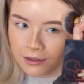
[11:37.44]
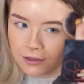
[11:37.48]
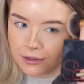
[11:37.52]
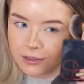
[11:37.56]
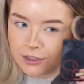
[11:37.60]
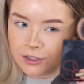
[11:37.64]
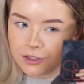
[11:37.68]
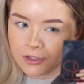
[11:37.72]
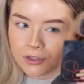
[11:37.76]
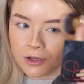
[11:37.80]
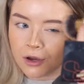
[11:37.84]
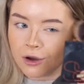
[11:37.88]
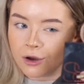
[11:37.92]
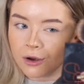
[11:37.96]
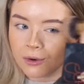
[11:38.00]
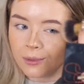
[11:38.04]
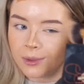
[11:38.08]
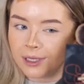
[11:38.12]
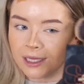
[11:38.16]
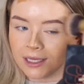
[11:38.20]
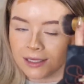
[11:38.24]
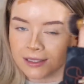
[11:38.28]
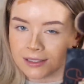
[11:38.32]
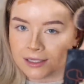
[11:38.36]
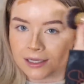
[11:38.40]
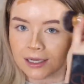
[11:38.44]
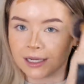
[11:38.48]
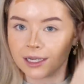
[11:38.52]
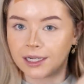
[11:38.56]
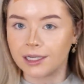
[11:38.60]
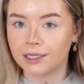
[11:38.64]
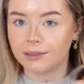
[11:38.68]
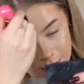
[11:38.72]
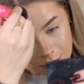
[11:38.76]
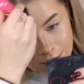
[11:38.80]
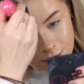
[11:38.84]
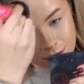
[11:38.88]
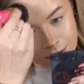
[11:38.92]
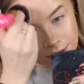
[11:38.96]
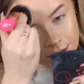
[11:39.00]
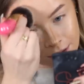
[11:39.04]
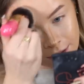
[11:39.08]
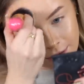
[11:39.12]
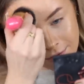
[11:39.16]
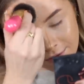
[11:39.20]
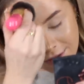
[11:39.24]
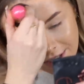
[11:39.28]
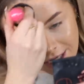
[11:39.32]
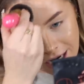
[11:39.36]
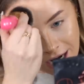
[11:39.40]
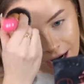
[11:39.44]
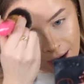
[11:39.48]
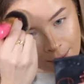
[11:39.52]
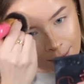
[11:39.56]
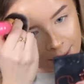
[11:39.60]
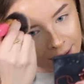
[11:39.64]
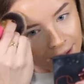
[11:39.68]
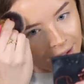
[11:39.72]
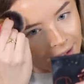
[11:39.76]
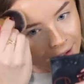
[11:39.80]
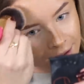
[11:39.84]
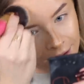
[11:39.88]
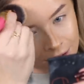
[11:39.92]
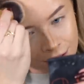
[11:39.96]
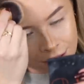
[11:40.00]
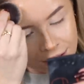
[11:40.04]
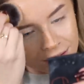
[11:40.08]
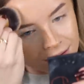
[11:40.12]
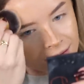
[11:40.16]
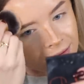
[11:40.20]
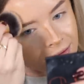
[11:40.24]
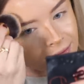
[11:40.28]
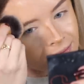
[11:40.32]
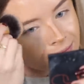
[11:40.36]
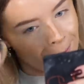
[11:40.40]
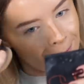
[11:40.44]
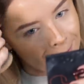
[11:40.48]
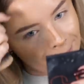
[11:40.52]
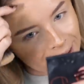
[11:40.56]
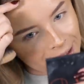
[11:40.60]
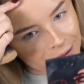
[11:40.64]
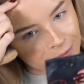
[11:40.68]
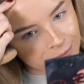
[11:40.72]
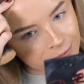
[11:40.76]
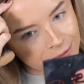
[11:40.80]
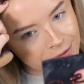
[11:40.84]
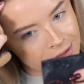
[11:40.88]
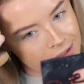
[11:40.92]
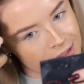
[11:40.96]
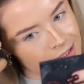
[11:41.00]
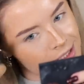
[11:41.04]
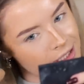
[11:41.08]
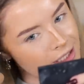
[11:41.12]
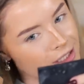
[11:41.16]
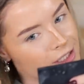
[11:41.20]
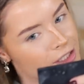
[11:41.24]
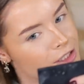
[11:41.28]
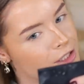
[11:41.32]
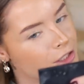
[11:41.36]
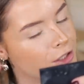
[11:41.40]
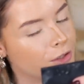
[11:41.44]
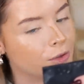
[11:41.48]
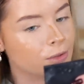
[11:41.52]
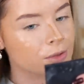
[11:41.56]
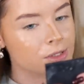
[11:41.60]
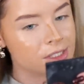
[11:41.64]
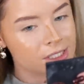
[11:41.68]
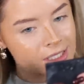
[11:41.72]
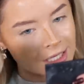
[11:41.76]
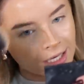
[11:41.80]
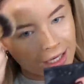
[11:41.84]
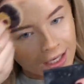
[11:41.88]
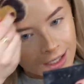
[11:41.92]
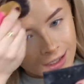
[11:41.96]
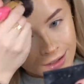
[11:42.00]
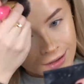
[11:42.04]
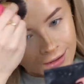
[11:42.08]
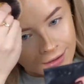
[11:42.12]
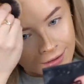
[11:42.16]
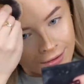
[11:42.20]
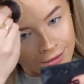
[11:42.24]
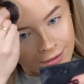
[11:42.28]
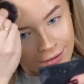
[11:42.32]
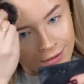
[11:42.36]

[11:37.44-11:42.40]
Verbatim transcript: so easily just kind of tap it and it just melts into your skin.